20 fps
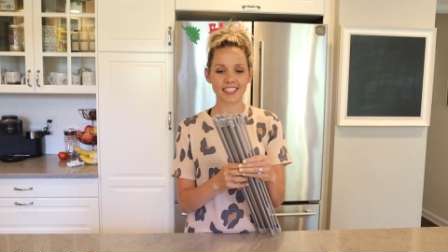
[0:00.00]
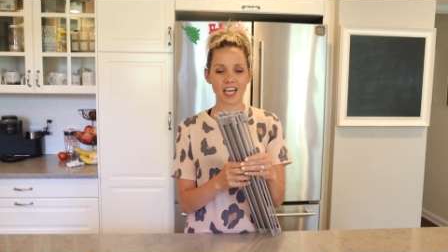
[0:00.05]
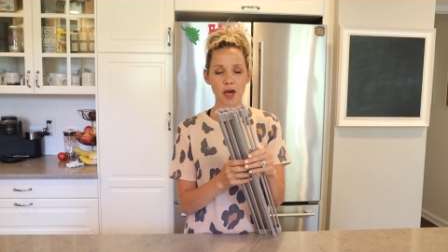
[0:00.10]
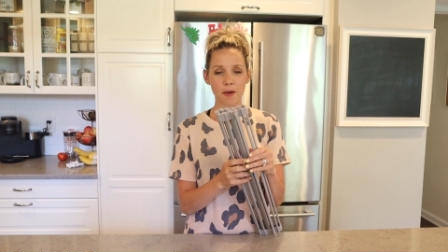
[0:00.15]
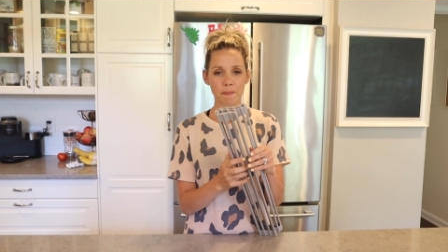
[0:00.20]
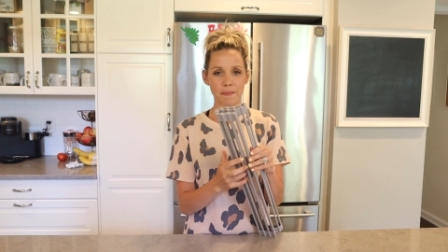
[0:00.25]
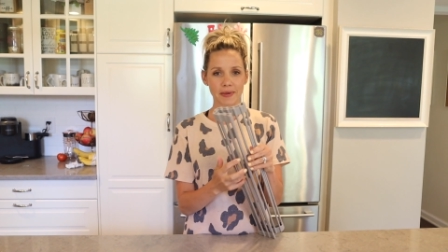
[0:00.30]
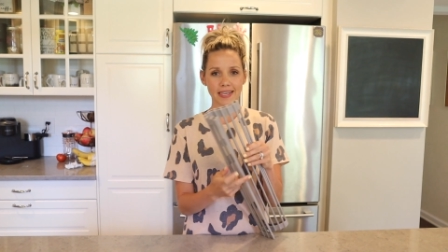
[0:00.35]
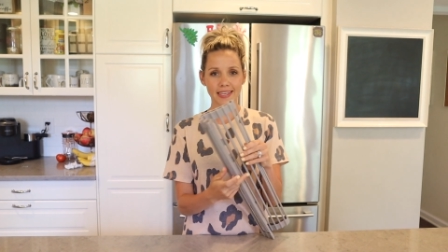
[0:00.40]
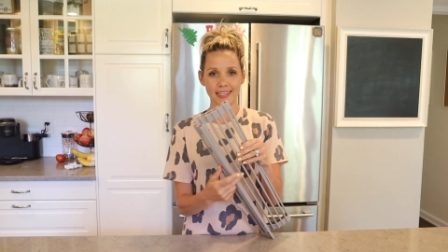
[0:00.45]

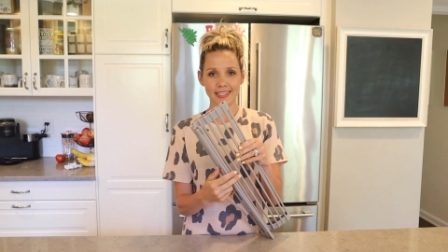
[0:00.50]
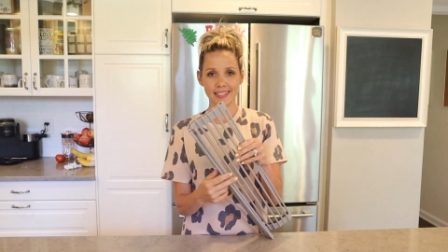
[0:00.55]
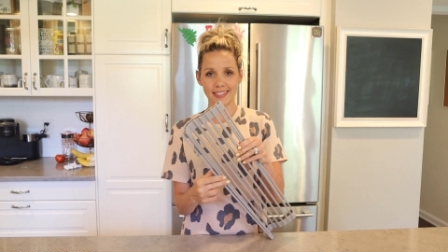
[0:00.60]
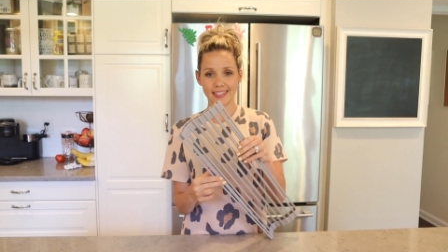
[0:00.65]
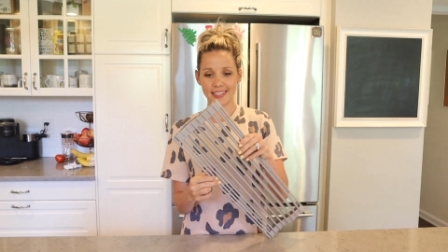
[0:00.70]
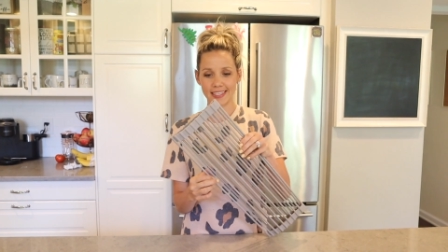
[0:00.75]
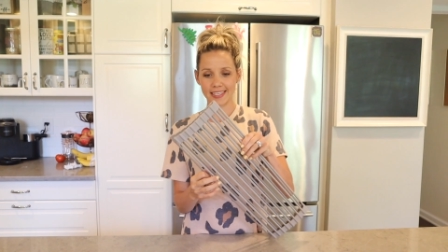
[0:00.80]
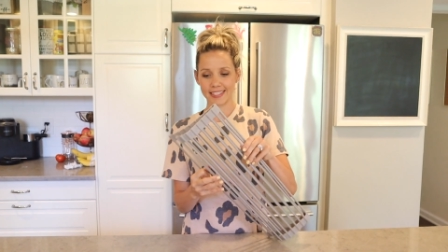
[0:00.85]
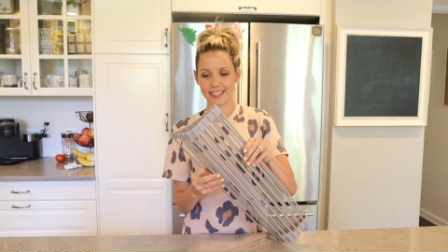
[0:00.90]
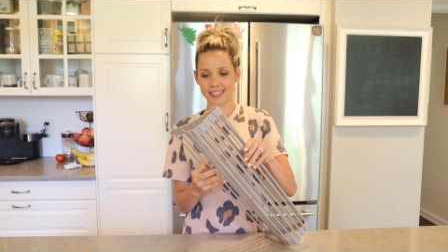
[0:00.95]
up is
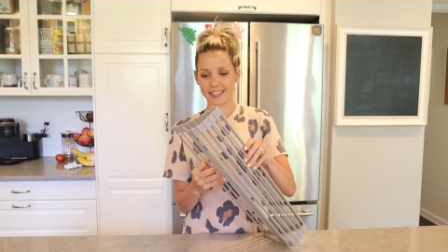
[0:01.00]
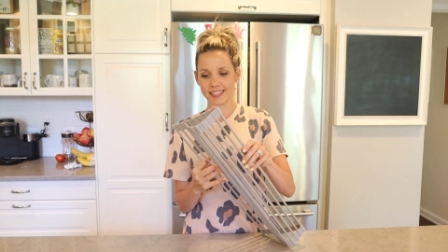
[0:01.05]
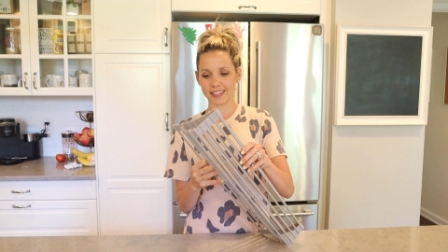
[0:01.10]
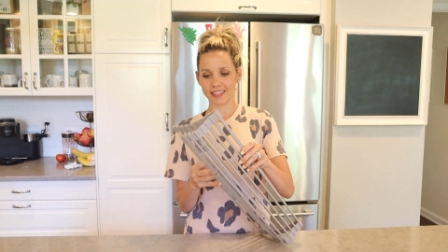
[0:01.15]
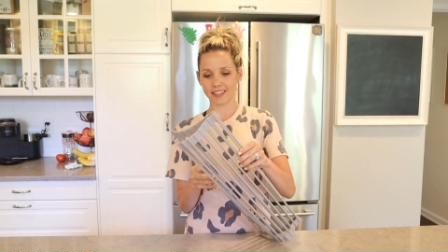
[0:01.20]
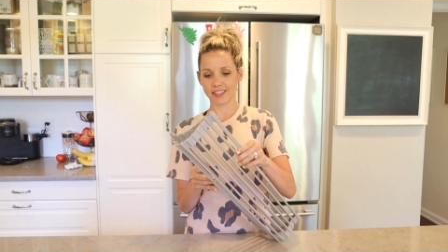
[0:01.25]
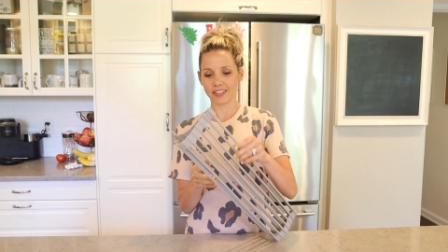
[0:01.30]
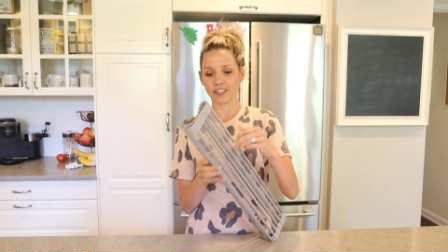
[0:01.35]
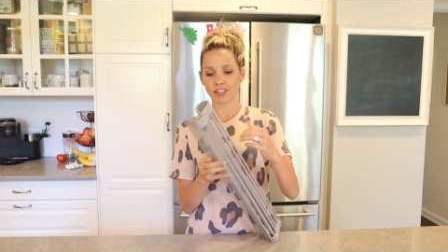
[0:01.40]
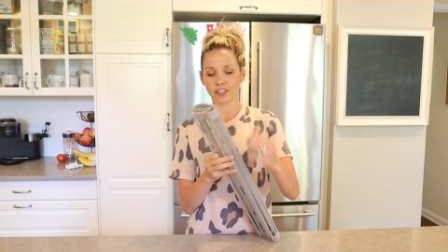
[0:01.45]
this
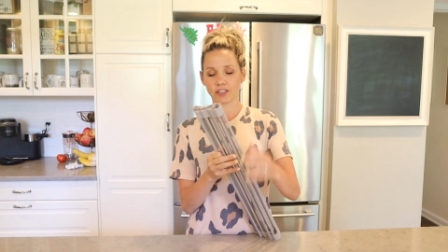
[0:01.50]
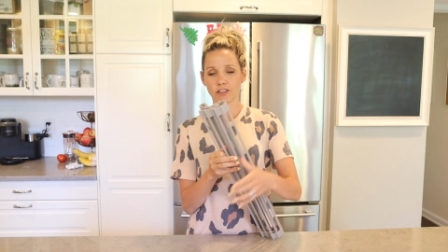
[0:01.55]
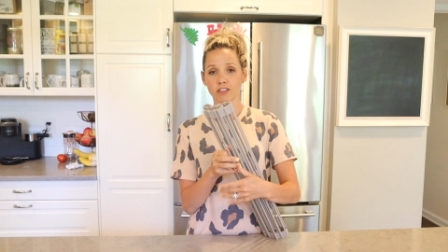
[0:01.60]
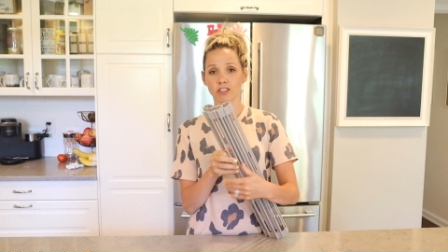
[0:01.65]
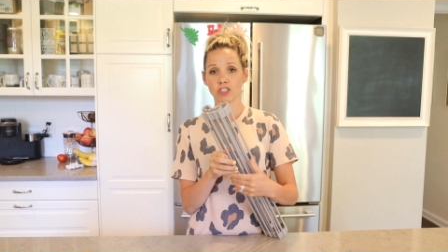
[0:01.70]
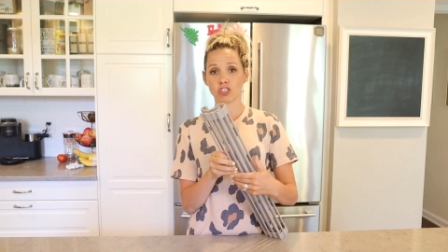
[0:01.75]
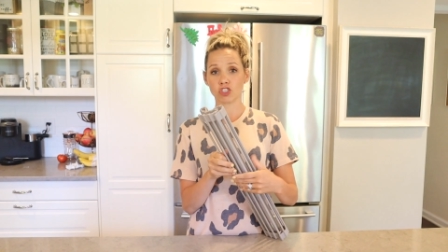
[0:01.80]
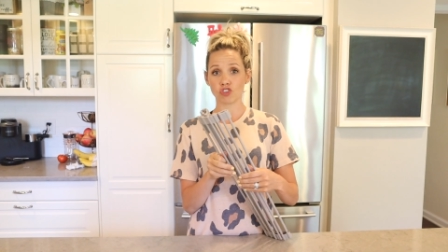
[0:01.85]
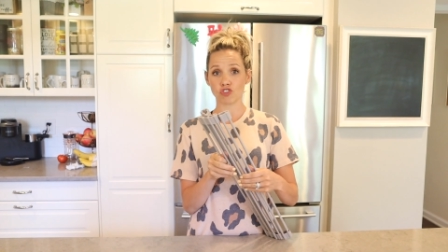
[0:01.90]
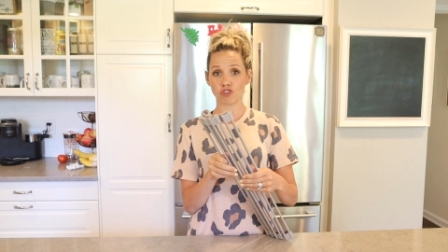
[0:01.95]

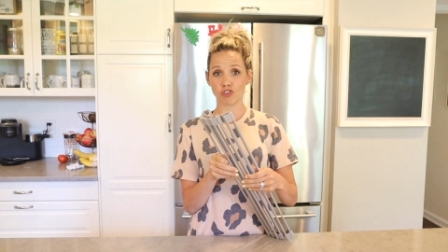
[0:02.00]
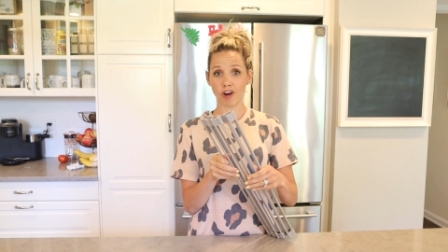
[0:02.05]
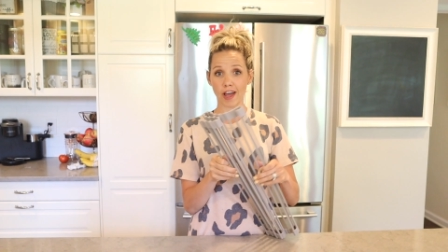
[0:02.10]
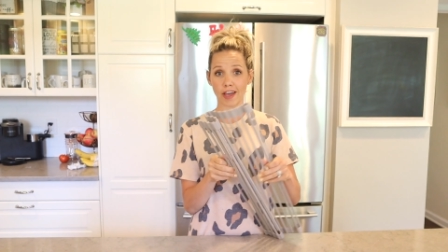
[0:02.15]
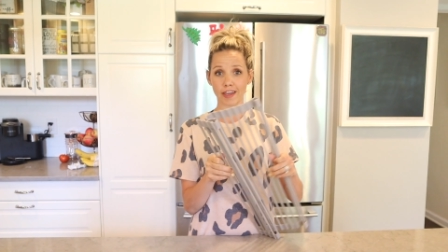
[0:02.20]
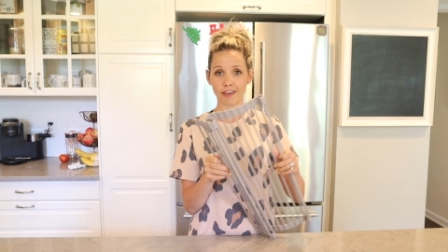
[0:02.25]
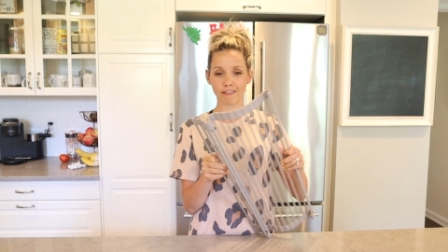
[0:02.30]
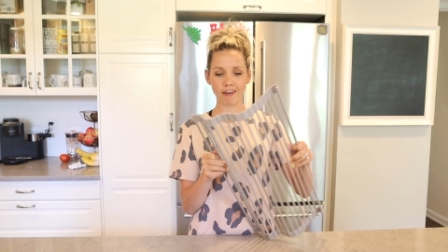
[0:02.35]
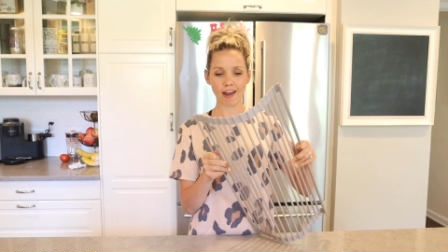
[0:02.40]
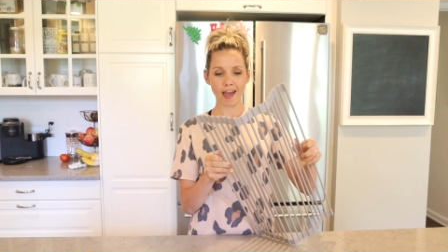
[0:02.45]
little
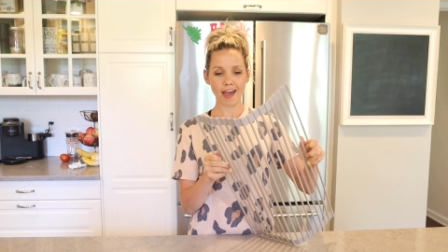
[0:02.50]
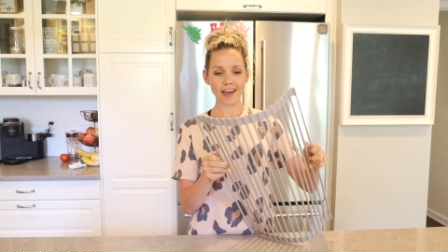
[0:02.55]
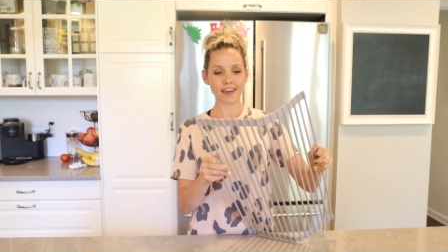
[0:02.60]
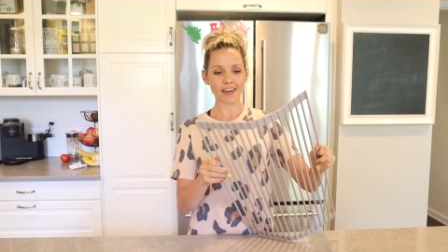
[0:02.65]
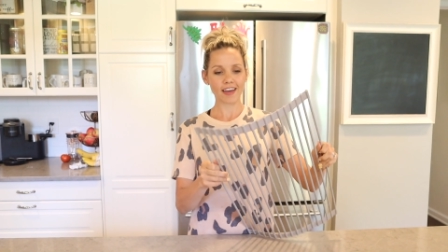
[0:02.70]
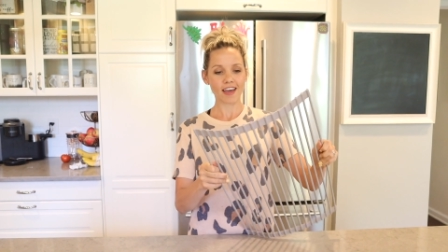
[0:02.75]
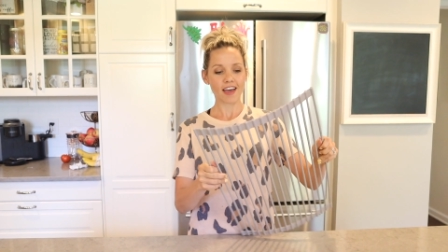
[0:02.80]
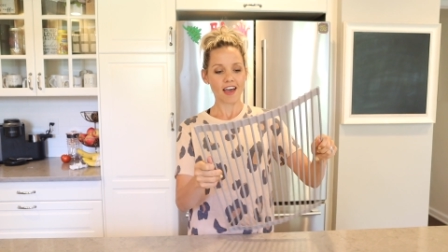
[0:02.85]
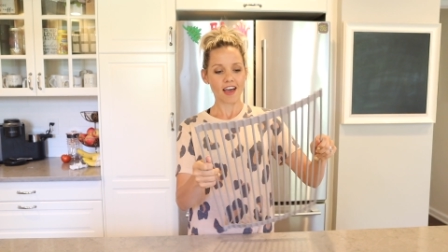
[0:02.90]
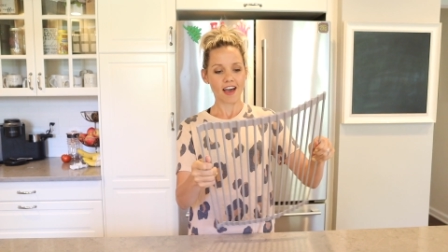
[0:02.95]
drying
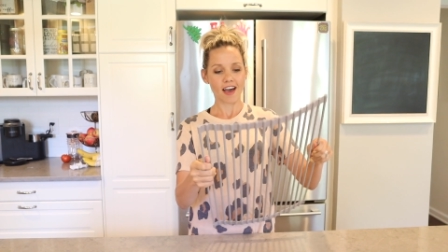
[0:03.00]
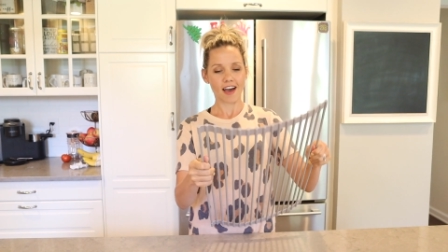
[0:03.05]
rack.